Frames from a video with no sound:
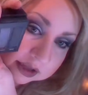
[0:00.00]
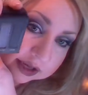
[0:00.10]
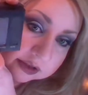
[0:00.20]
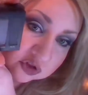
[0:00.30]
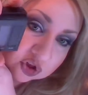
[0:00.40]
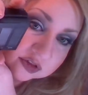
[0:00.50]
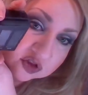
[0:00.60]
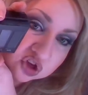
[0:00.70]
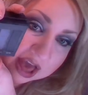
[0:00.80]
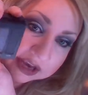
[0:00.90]
It is
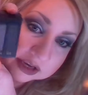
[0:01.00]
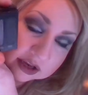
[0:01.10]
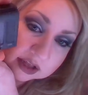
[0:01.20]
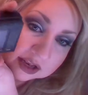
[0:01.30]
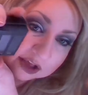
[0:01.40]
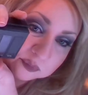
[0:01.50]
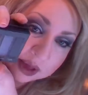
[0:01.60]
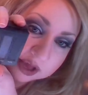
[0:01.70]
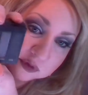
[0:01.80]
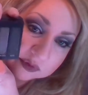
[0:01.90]
just shining. As
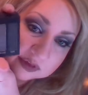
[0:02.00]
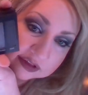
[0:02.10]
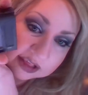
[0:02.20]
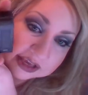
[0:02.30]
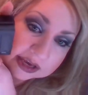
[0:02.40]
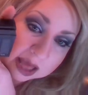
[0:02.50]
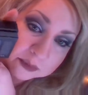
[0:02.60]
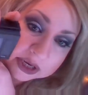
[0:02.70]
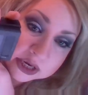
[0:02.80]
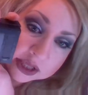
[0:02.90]
my husband says, like a
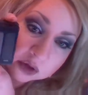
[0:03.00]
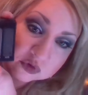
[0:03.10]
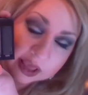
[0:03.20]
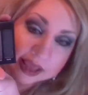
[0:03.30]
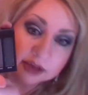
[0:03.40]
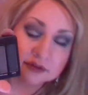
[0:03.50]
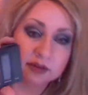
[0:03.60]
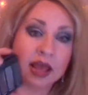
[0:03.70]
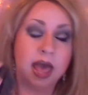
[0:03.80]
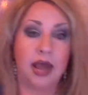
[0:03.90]
diamond in a goat's ass.
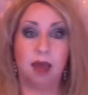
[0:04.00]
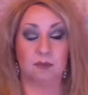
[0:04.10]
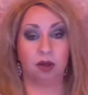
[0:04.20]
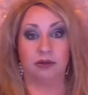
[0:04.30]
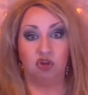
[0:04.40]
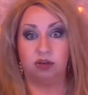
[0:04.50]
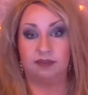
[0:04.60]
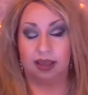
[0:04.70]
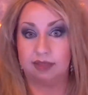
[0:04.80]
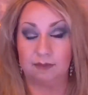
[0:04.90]
And I probably shouldn't
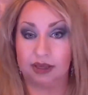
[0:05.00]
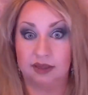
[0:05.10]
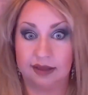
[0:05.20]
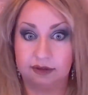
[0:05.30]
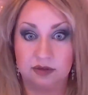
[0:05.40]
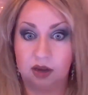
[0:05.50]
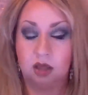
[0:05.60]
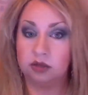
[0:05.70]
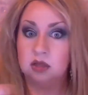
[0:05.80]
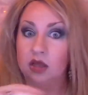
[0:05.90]
say that because that's
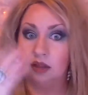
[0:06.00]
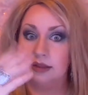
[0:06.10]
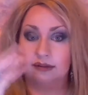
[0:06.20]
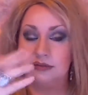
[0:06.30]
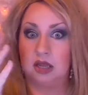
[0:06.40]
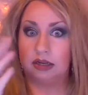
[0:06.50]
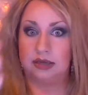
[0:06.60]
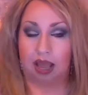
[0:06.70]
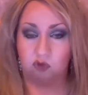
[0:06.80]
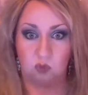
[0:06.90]
not a
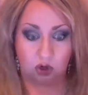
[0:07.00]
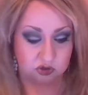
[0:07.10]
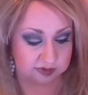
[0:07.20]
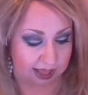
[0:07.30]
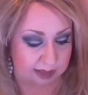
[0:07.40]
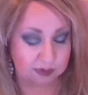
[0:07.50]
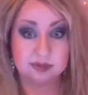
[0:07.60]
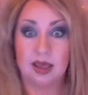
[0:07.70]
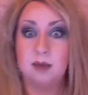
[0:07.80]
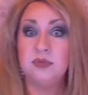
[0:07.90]
nice word to say. But
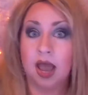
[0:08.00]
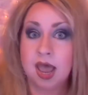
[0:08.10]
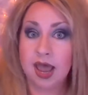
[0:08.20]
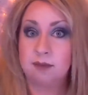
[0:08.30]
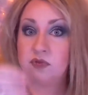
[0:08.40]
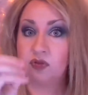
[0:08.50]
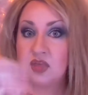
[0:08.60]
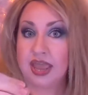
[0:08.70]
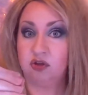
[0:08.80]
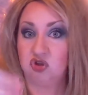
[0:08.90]
sometimes
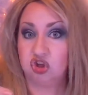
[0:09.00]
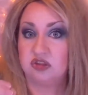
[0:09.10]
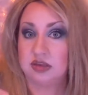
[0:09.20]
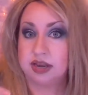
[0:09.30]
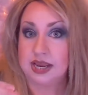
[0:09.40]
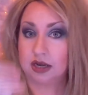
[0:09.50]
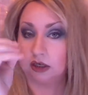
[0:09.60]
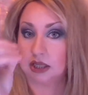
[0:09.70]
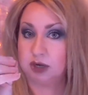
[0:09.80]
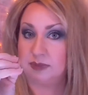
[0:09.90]
things just need a
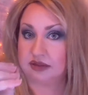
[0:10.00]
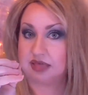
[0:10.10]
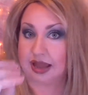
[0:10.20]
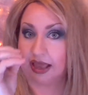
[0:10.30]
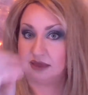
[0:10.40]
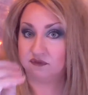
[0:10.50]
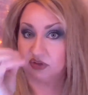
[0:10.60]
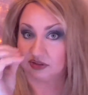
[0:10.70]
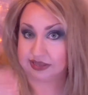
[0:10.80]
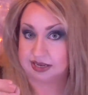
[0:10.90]
little bit of that
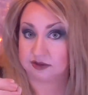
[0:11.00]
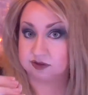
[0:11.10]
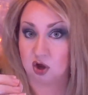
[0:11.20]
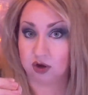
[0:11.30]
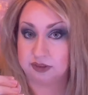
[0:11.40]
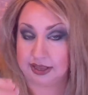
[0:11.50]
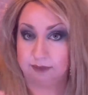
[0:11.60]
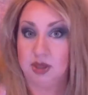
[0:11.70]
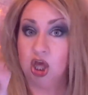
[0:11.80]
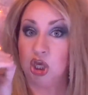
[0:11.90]
emphasis on
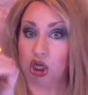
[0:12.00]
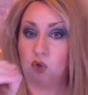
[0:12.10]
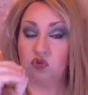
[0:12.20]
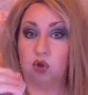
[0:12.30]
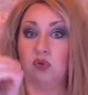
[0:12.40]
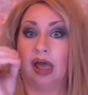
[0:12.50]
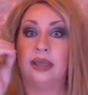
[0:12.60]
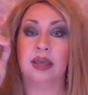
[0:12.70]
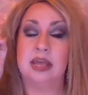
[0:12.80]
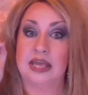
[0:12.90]
them. You know, so like,